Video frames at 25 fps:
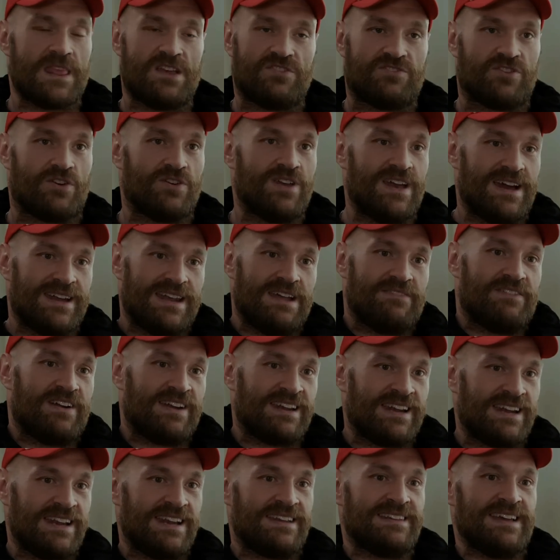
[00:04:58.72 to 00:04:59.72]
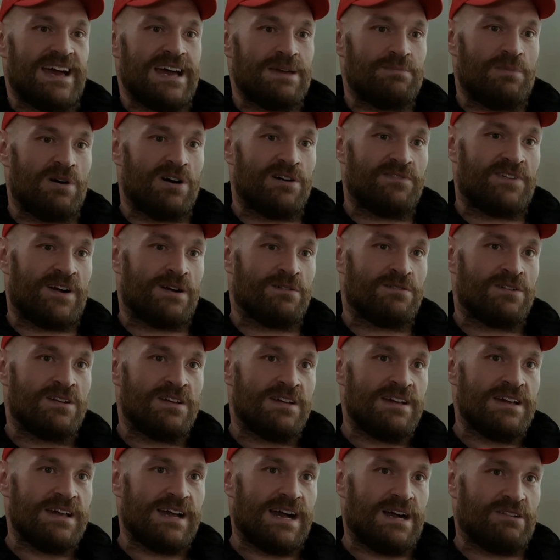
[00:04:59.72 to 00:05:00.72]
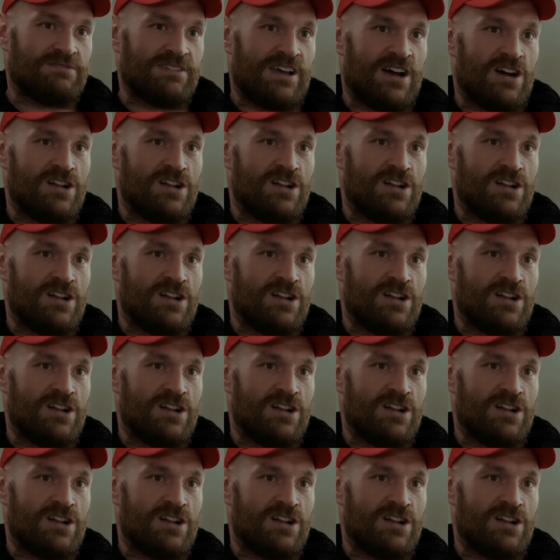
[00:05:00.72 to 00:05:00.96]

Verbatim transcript: So yeah, I never had any time off. I was at